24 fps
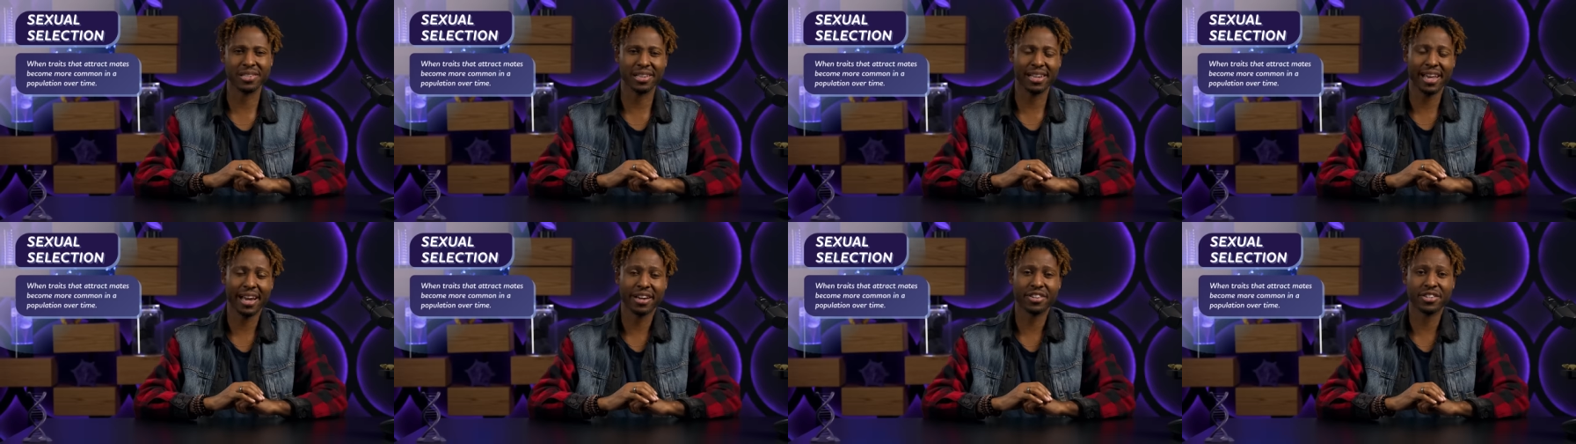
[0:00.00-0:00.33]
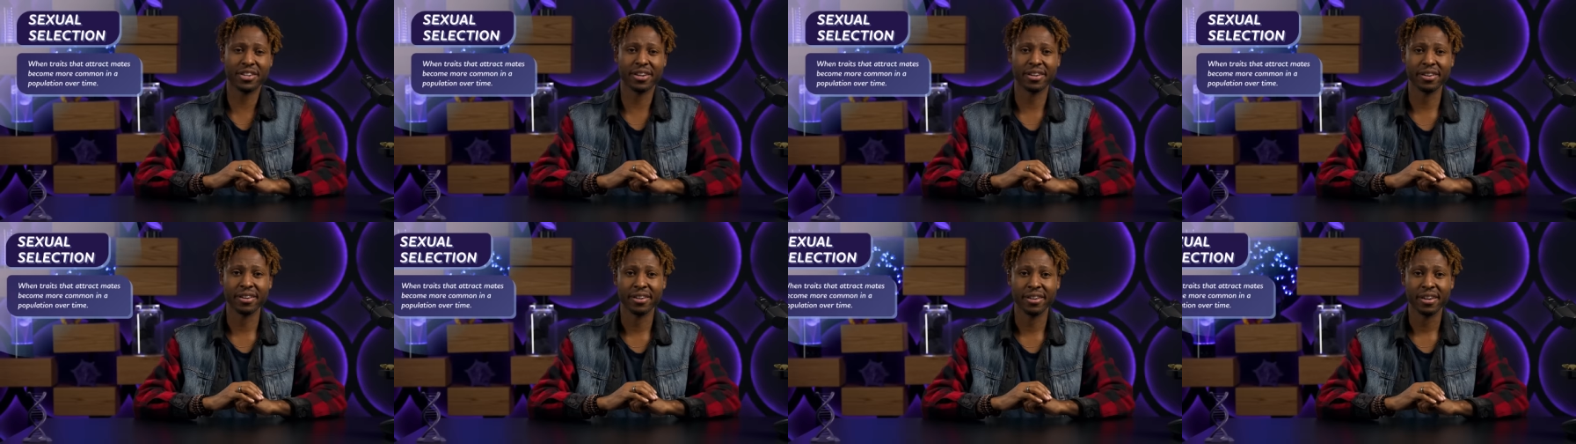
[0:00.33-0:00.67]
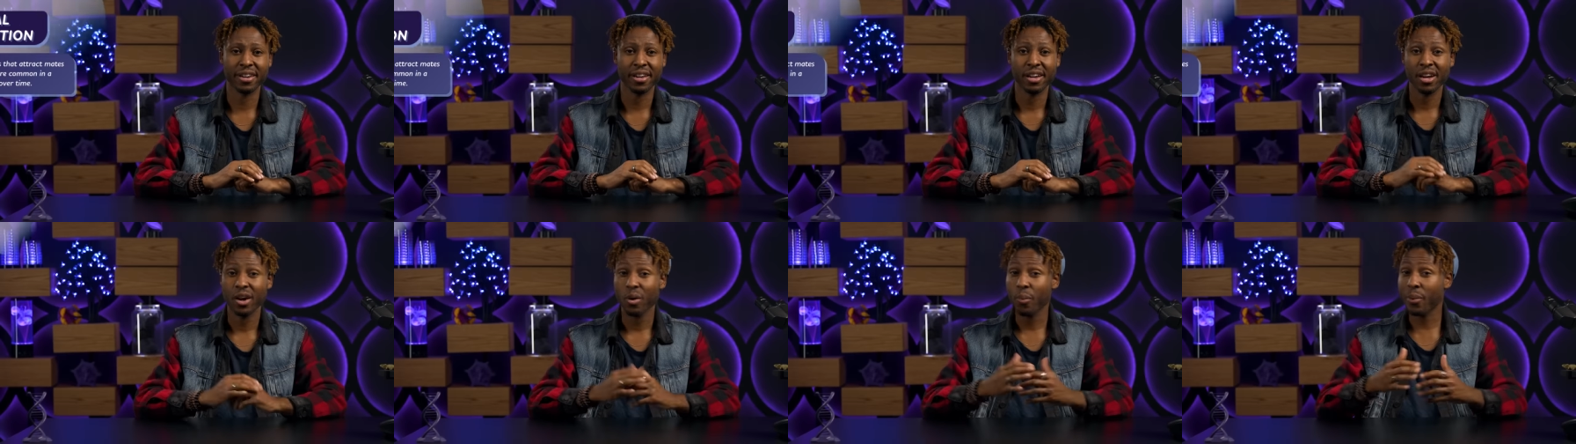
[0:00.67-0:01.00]
selection.
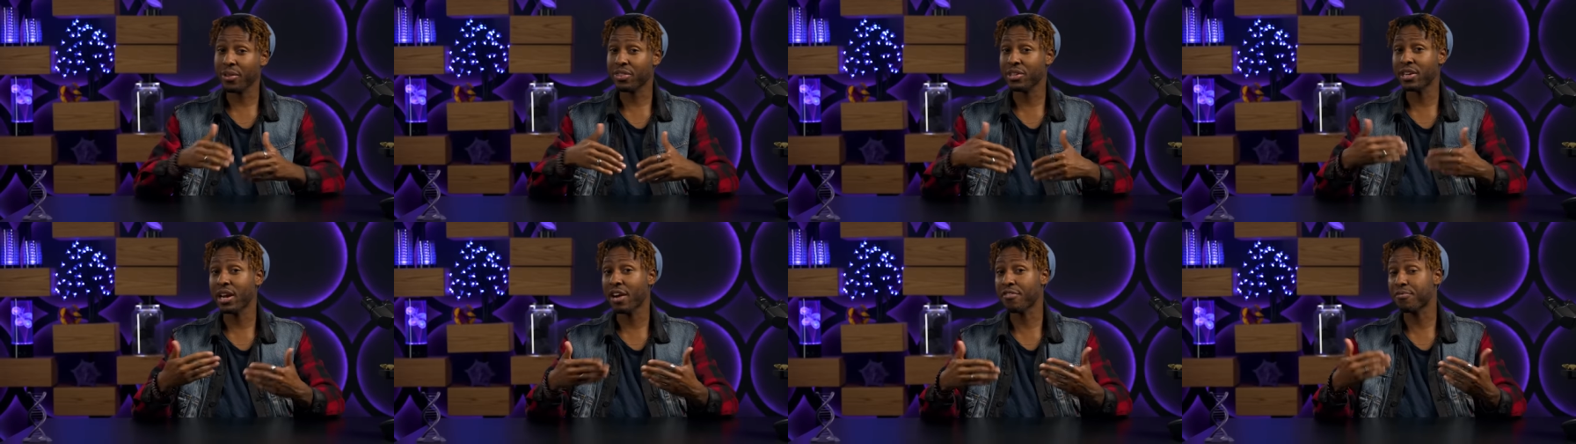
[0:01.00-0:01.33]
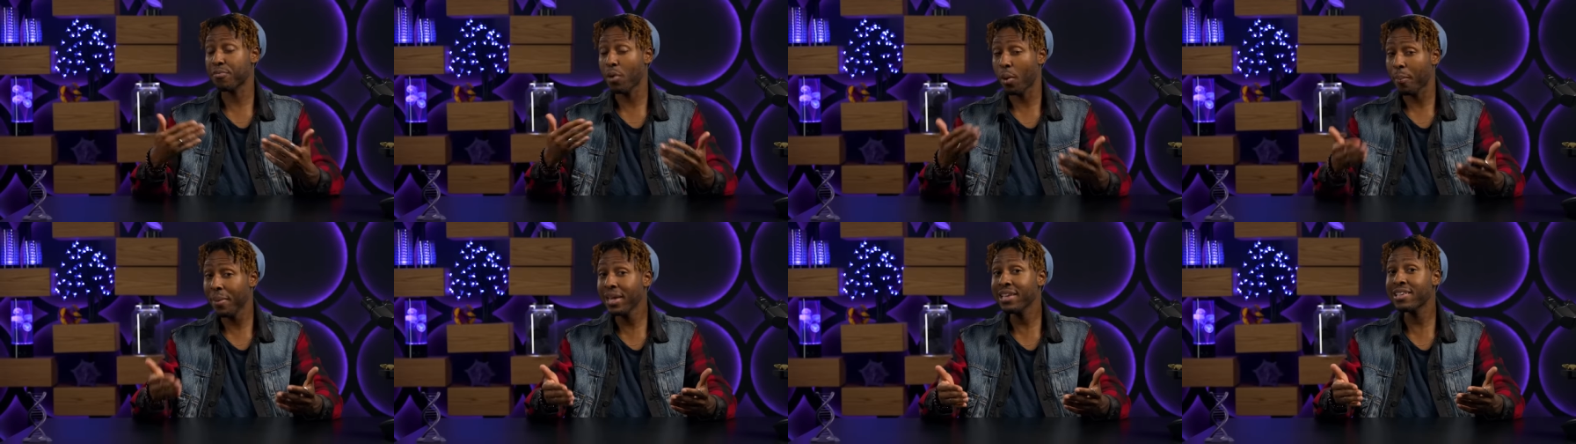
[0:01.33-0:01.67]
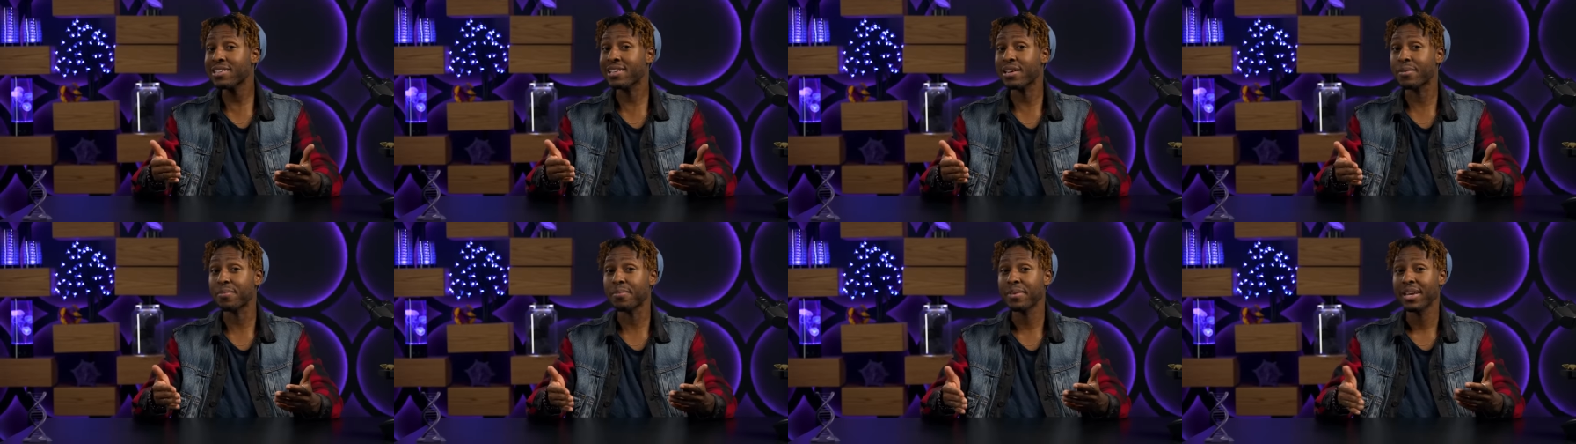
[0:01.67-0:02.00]
With enough
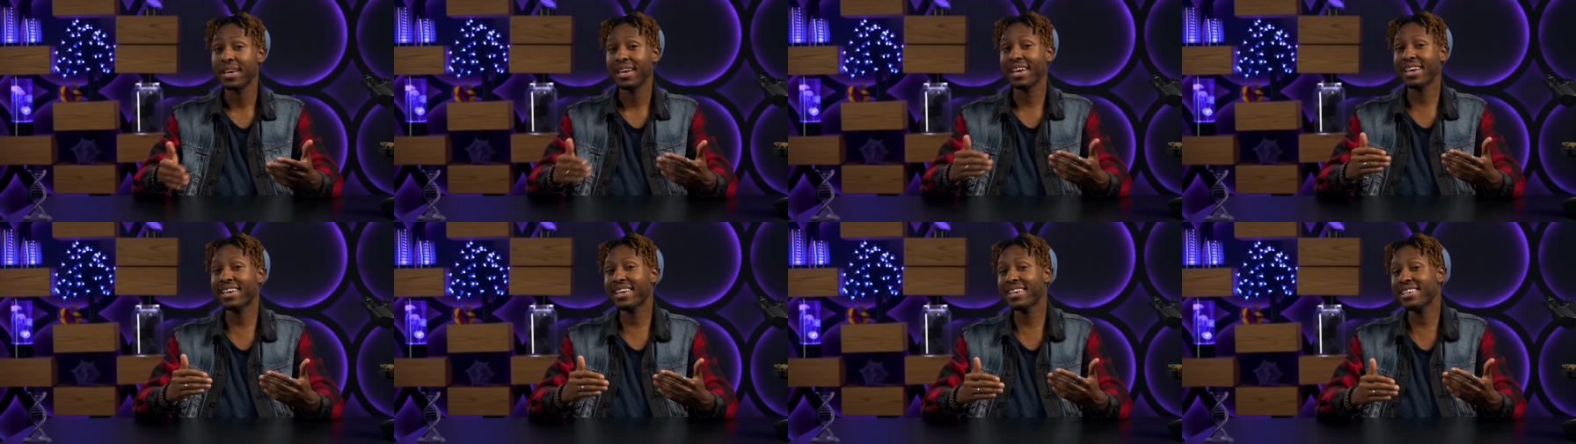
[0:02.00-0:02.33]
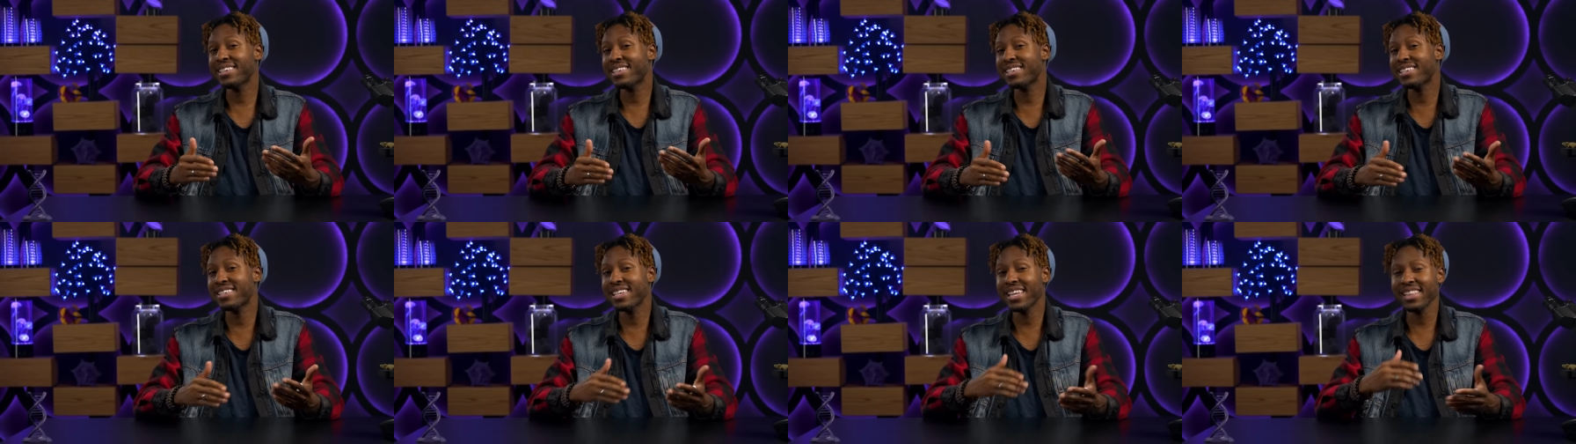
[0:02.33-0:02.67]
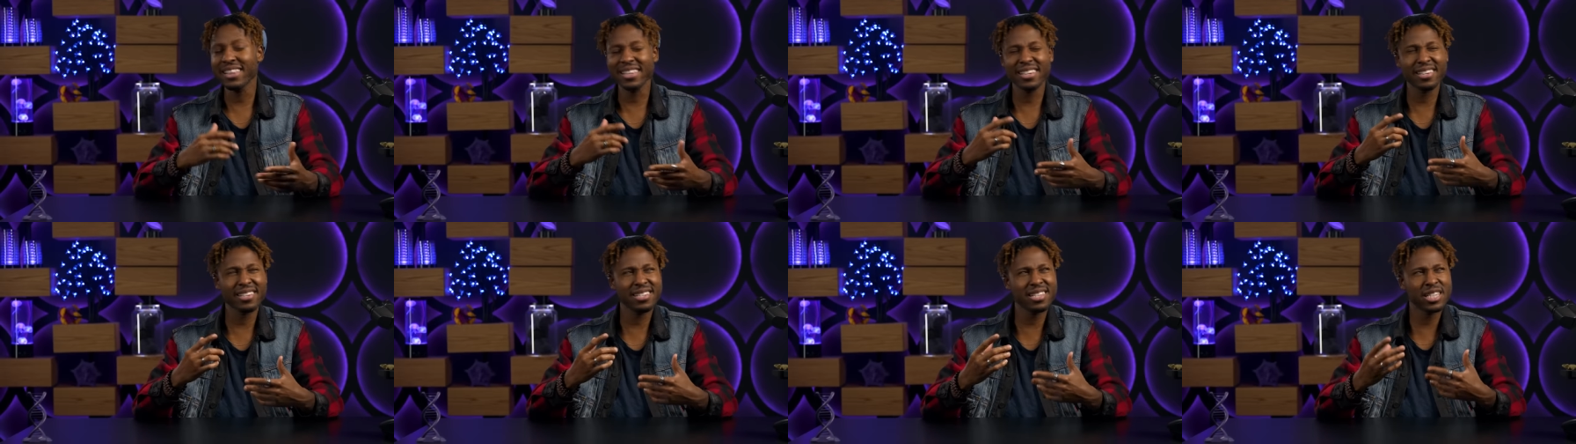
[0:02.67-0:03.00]
momentum, it can
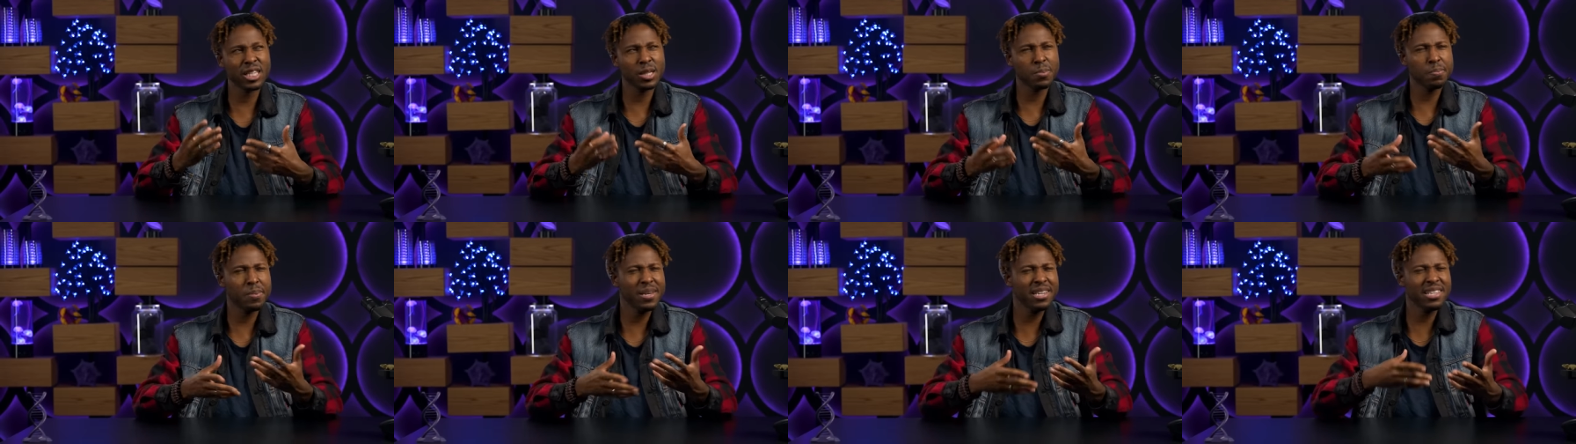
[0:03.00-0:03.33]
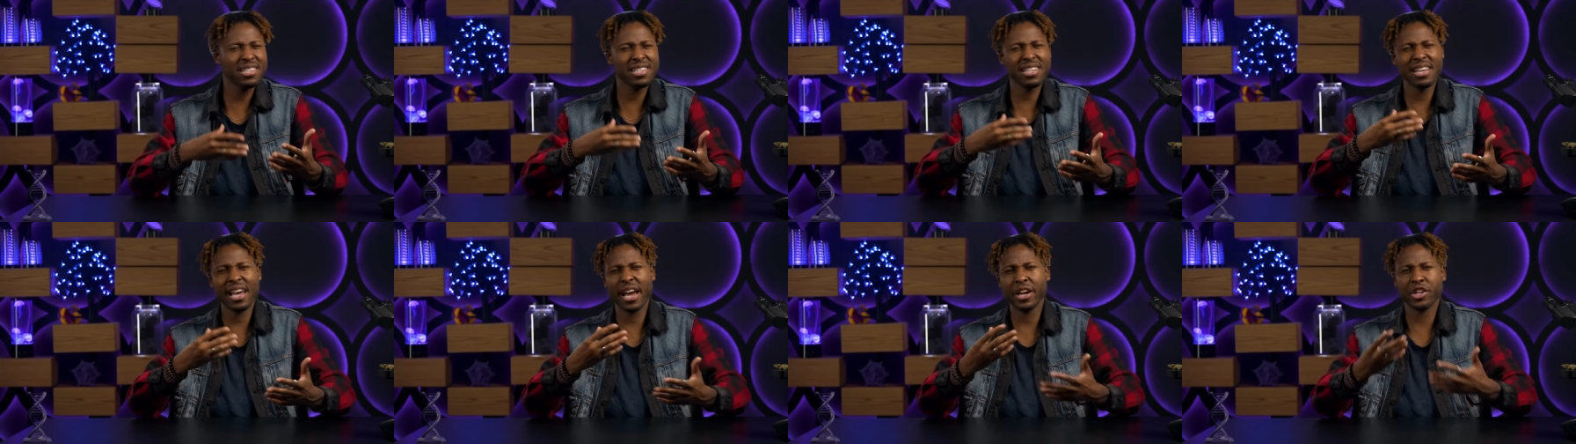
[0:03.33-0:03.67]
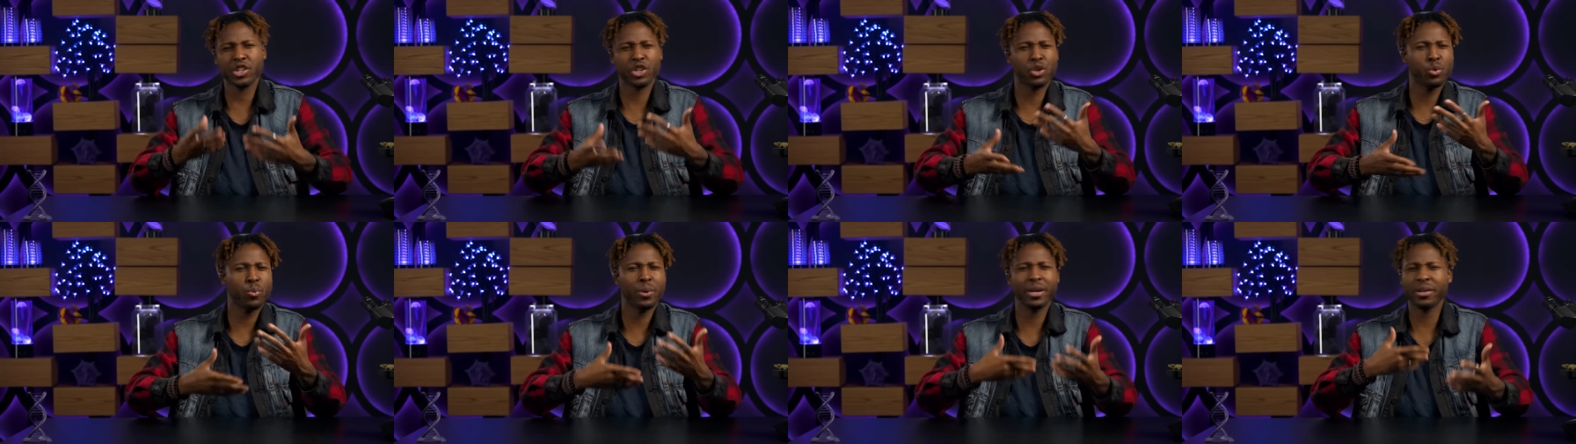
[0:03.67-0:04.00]
send the
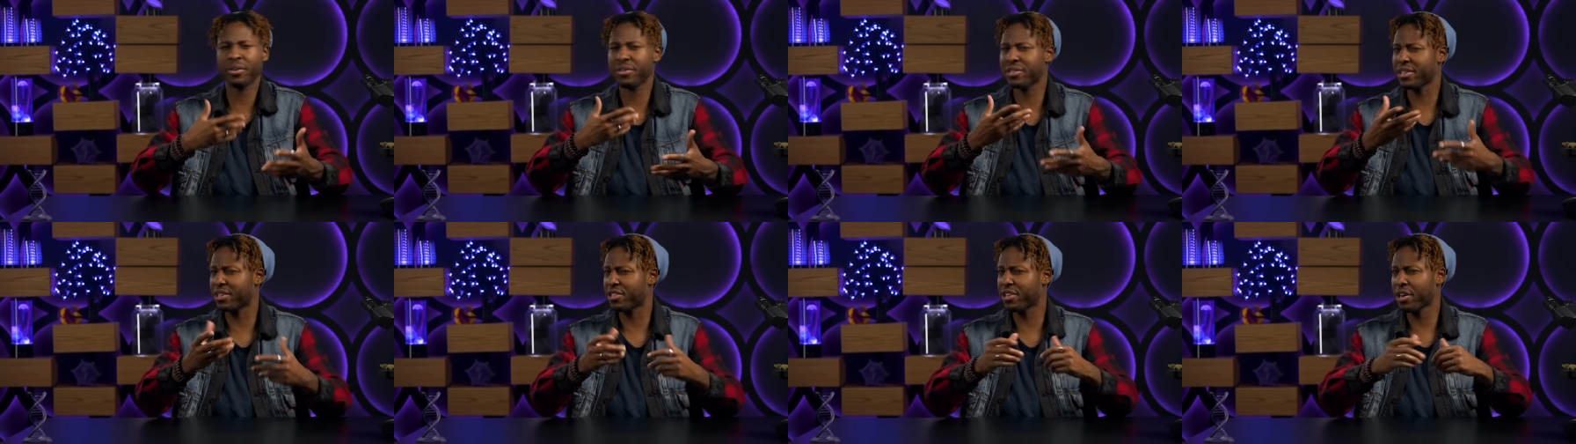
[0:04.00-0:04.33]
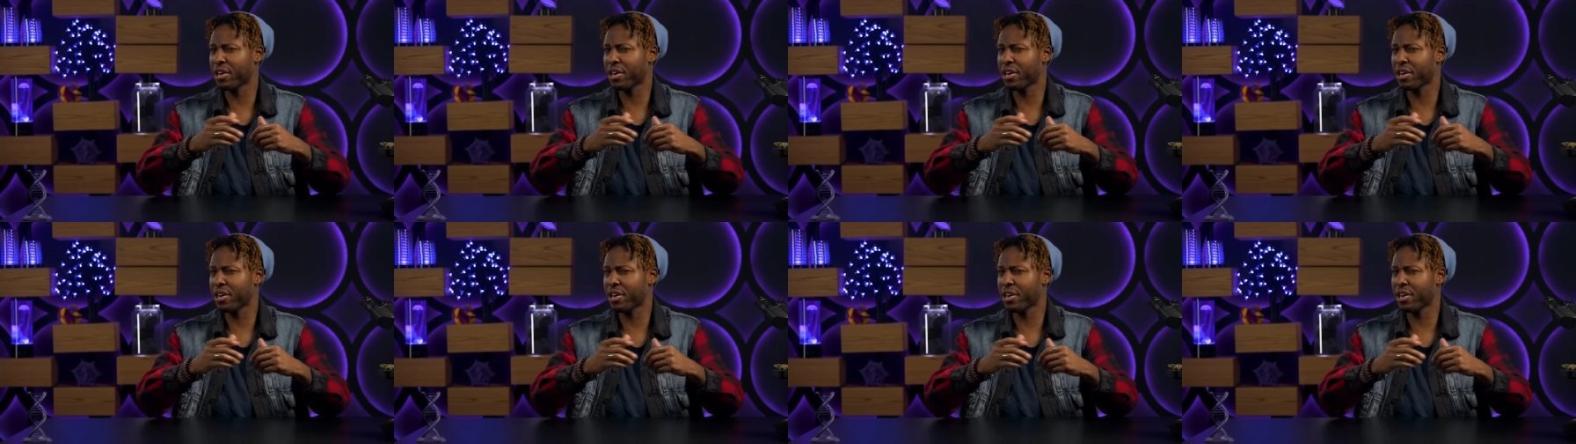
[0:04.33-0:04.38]
speciation wheels a